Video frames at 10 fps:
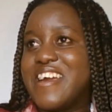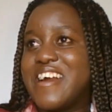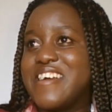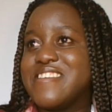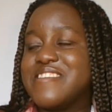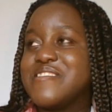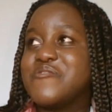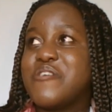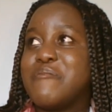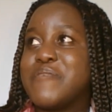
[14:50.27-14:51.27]
guys, is it
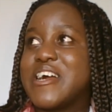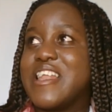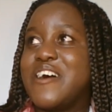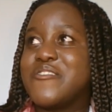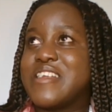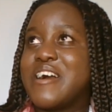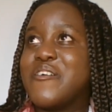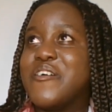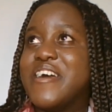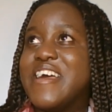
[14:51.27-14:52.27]
not, I'm a clown now.